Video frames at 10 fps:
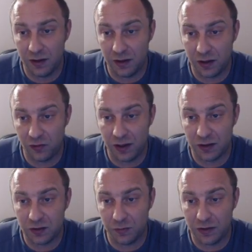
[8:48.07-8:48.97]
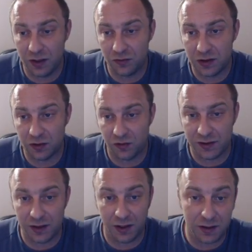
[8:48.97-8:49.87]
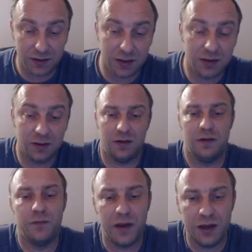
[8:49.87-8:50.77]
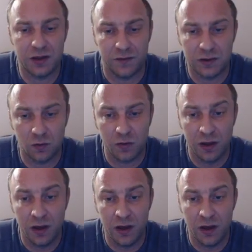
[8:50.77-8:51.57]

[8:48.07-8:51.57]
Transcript: uh, creating some dangerous threats against this um, h seven square.